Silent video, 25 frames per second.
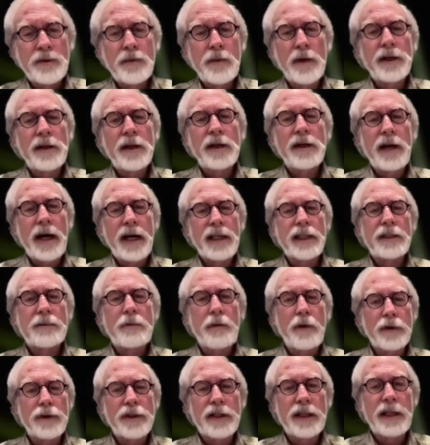when they're not
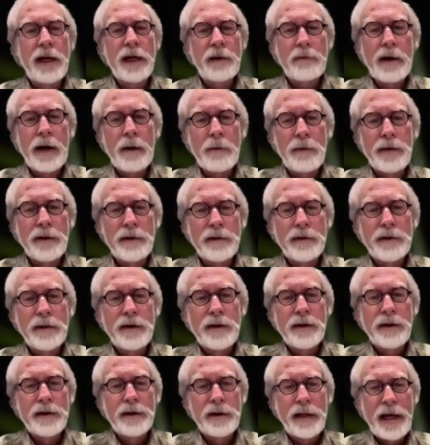supposed to come up.
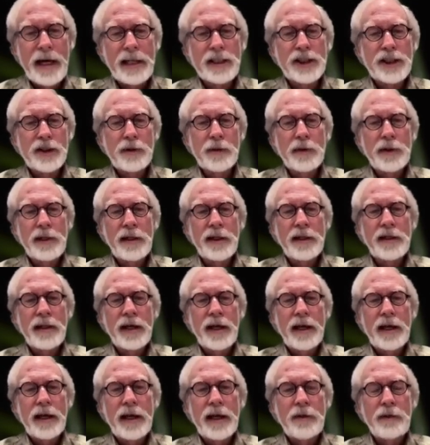Last year we did
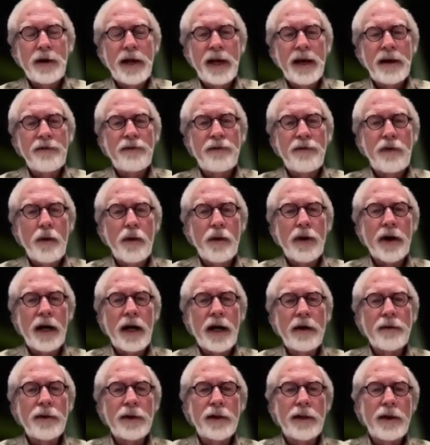that, and we had four
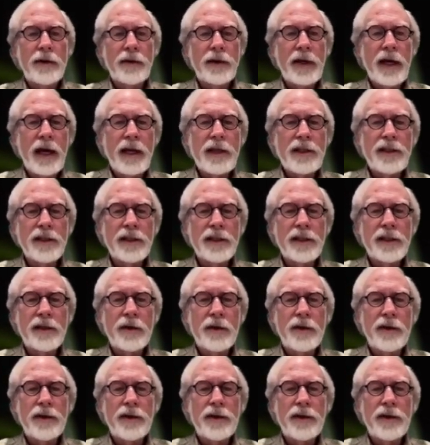hundred locations in North